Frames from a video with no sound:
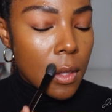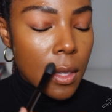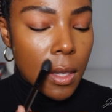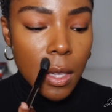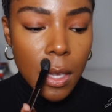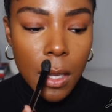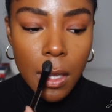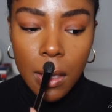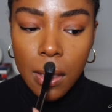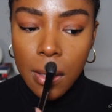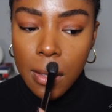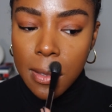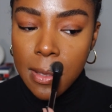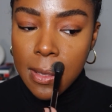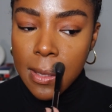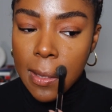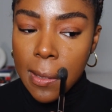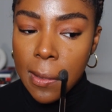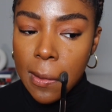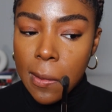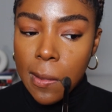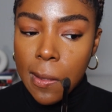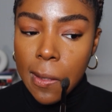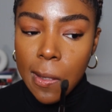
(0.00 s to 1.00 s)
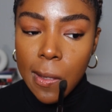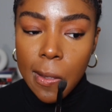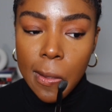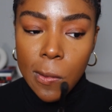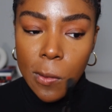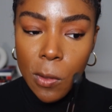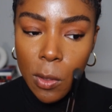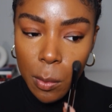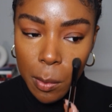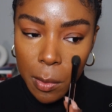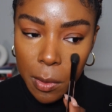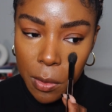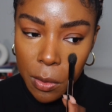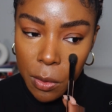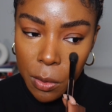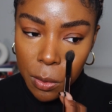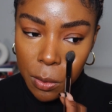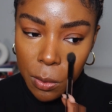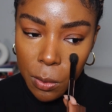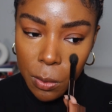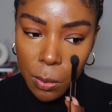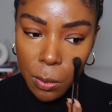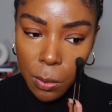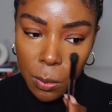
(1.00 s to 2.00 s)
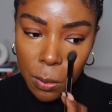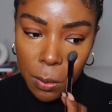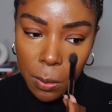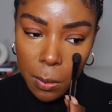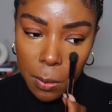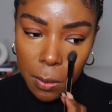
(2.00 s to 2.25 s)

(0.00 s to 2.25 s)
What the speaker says: Areas that are like a little bit too,